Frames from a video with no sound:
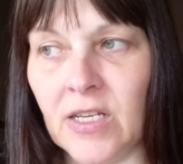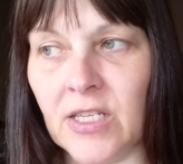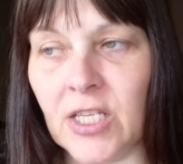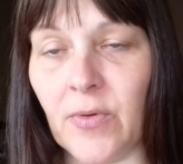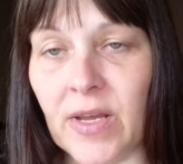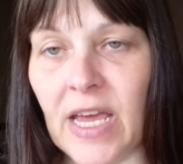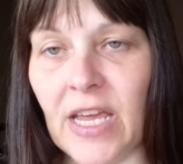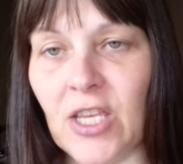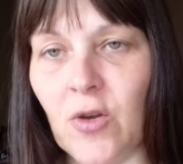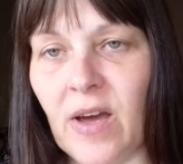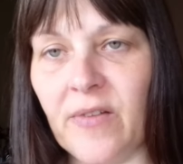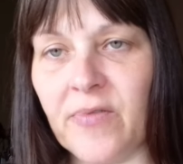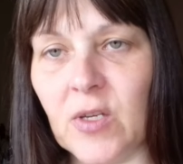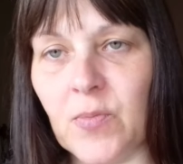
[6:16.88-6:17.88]
So again, you
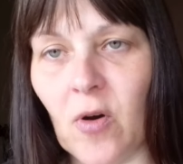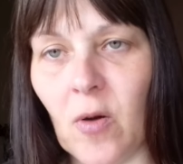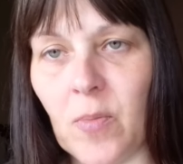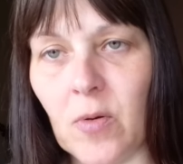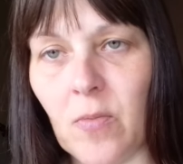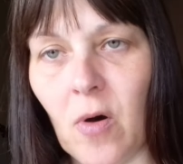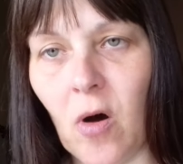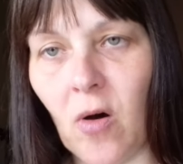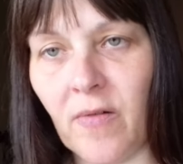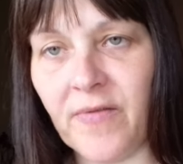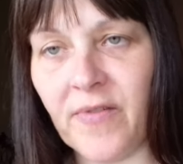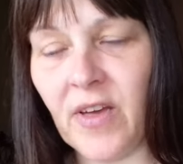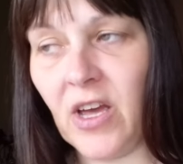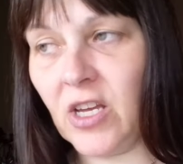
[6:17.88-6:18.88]
have this problem of
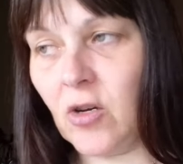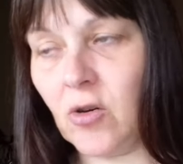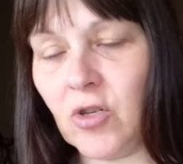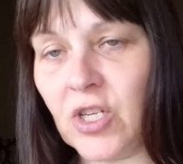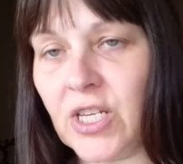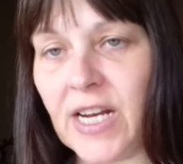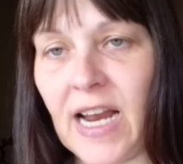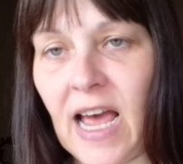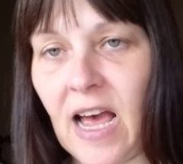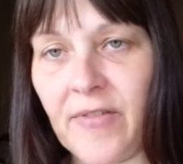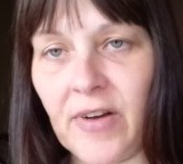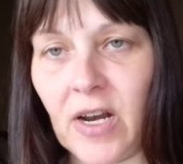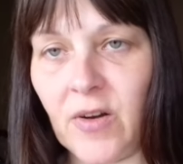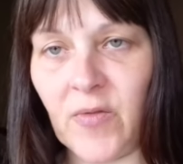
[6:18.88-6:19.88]
you're just going to
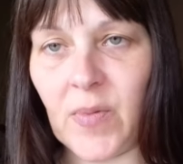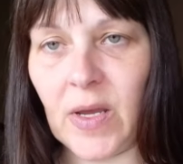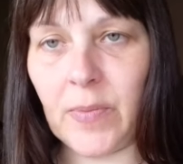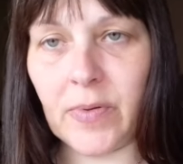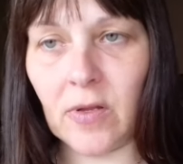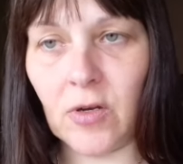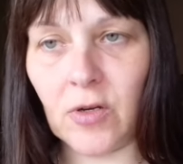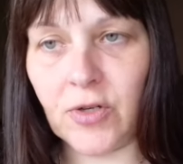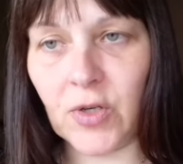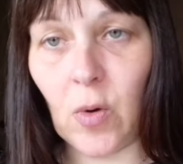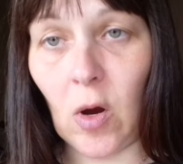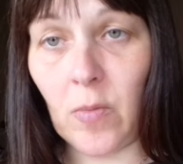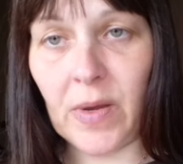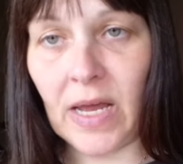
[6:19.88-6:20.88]
have a load of people who
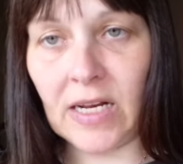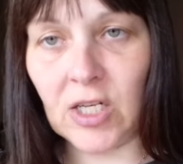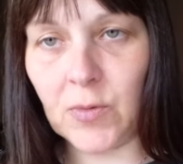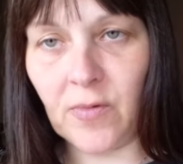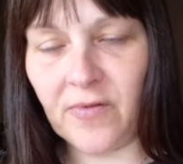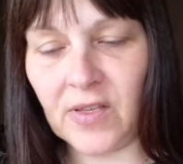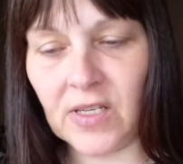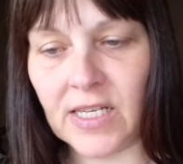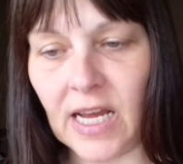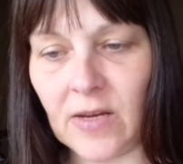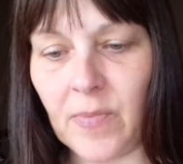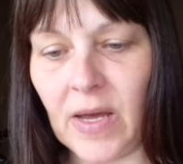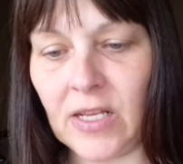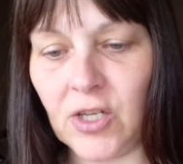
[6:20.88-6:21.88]
just won't be eligible for the
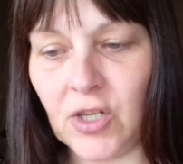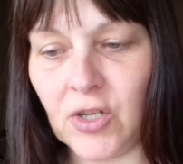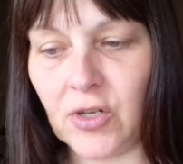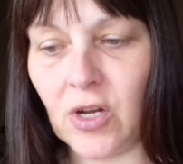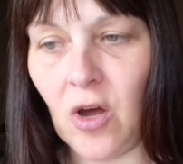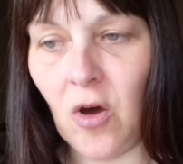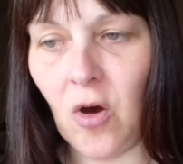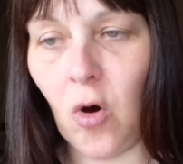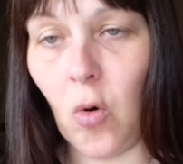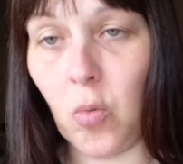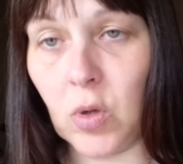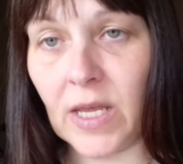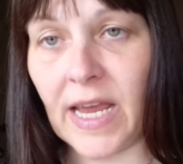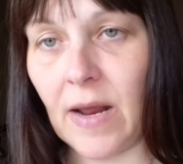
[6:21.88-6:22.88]
state pension, or
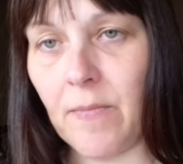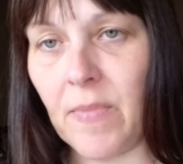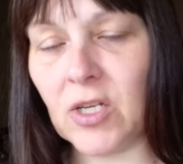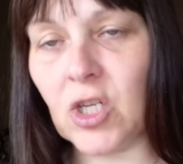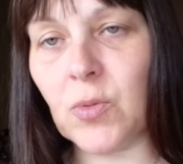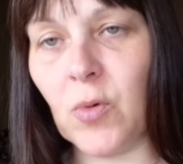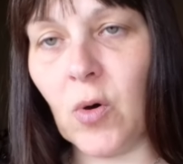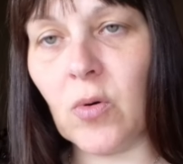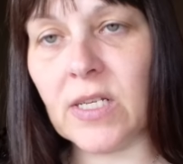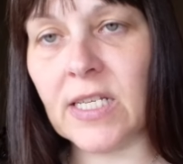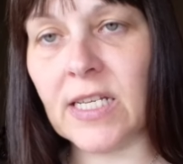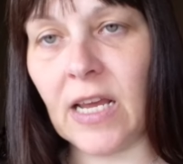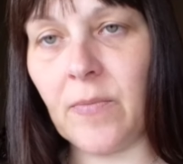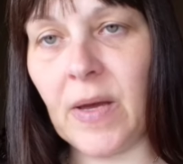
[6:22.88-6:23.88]
will get a much smaller
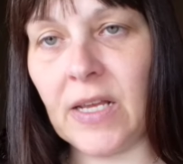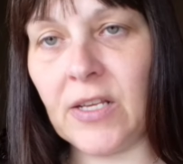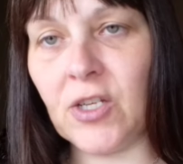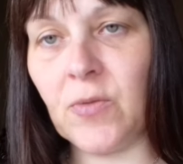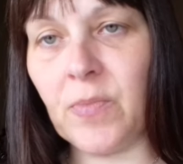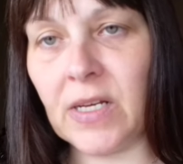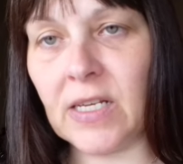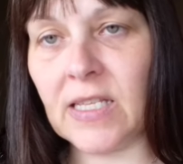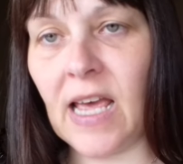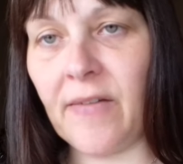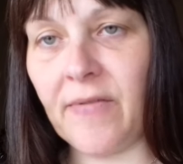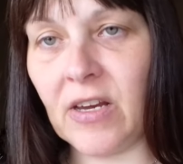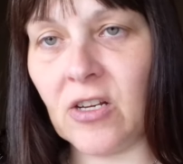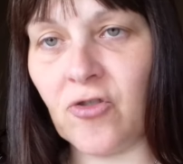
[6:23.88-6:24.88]
state pension because they
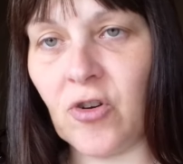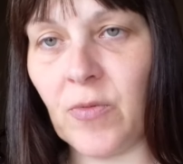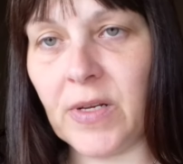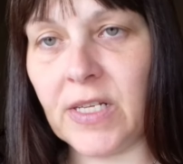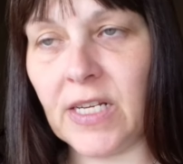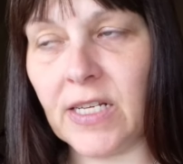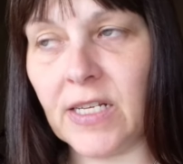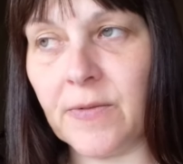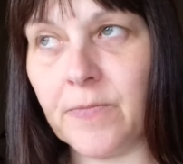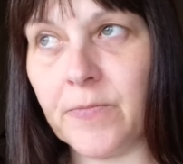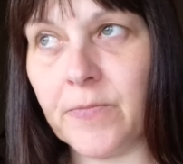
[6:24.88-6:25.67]
haven't contributed.